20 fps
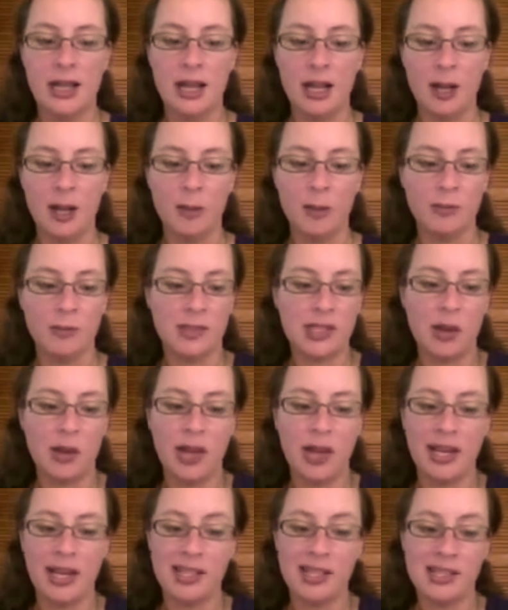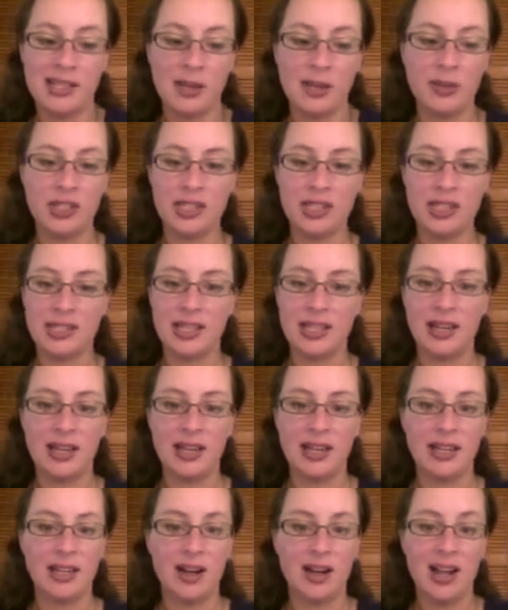So I guess I would just
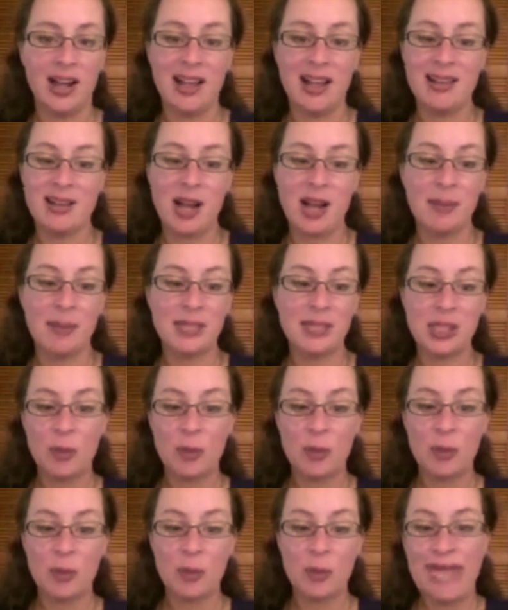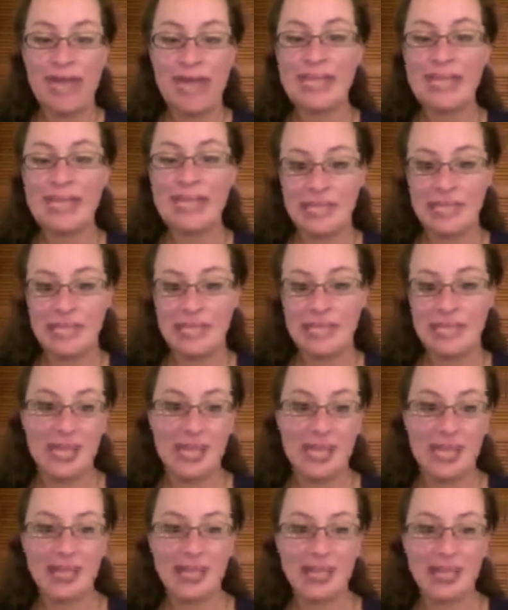say I'm so pleased to
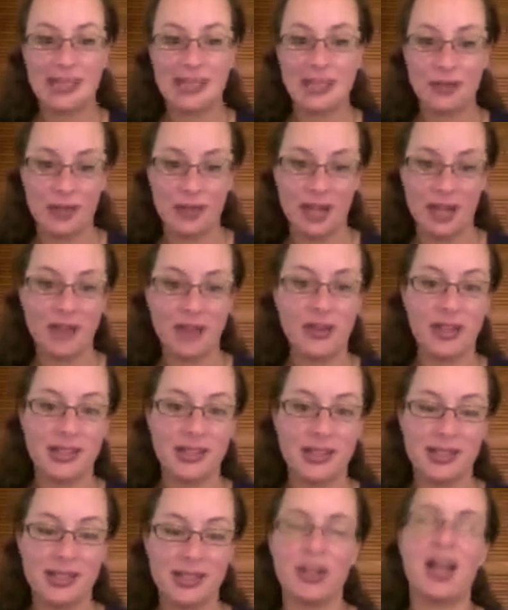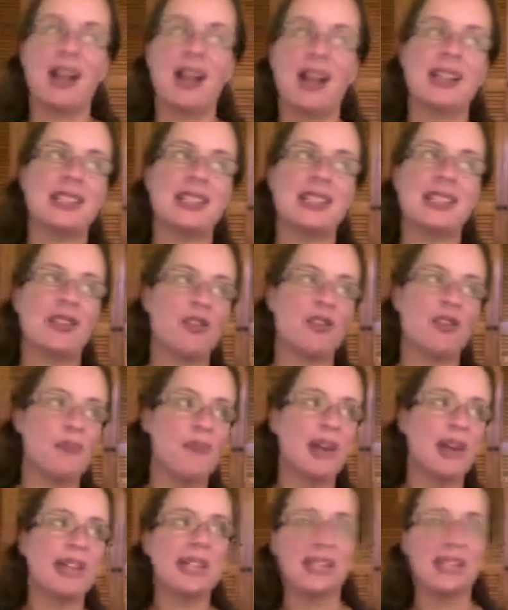see different areas, regardless of the
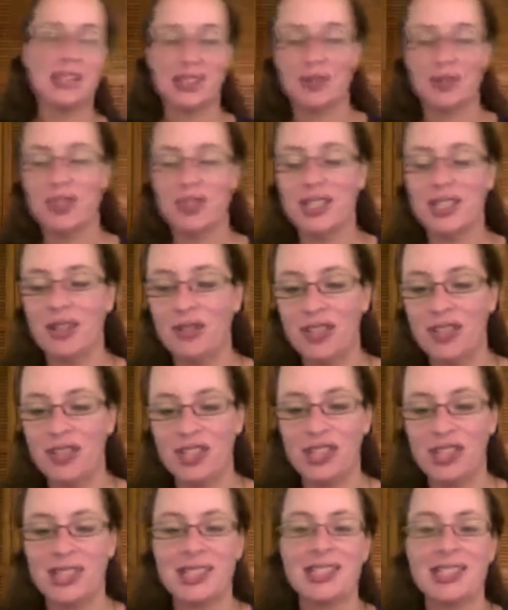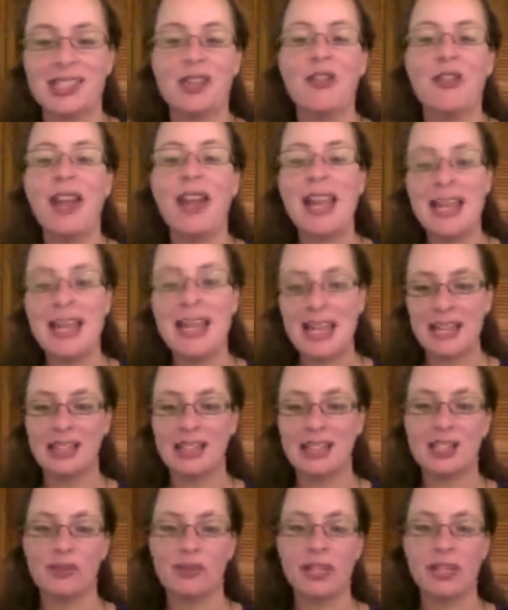muddiness of the definitions and stuff, heading in
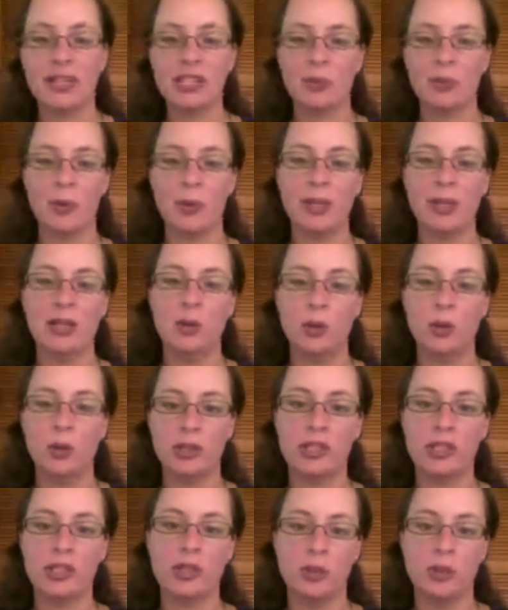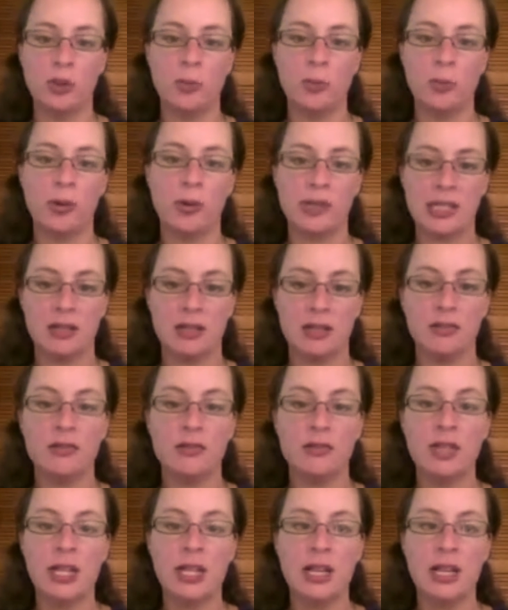this direction where we look to the positive